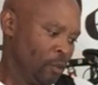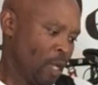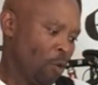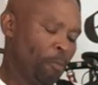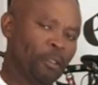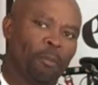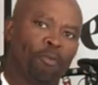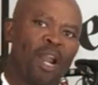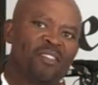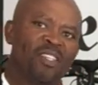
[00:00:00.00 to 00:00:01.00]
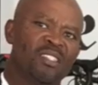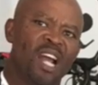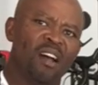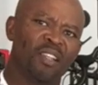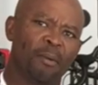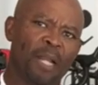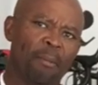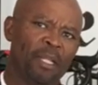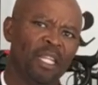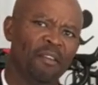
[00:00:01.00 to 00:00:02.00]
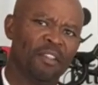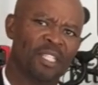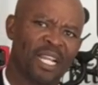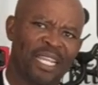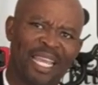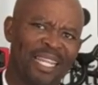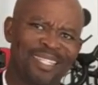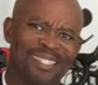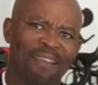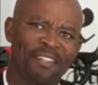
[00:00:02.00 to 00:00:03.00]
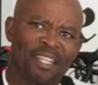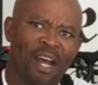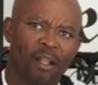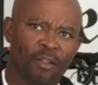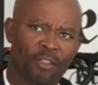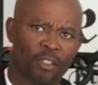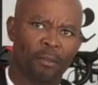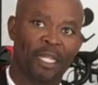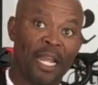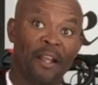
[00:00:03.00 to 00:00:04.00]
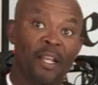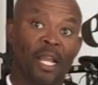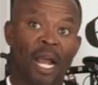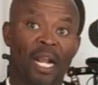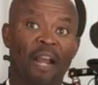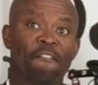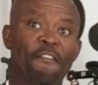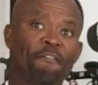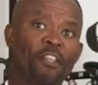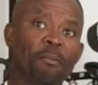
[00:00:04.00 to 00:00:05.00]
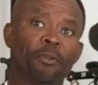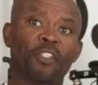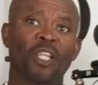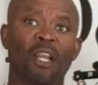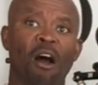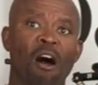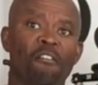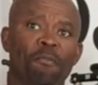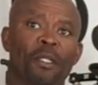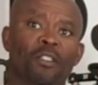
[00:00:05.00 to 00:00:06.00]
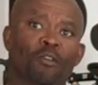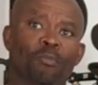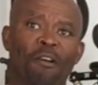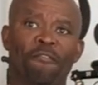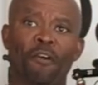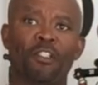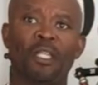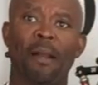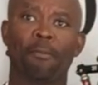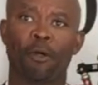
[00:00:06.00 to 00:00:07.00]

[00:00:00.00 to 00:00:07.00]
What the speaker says: So I will put the prices down there, but I believe it's like $87, something like that. I got 15% off because it was my first time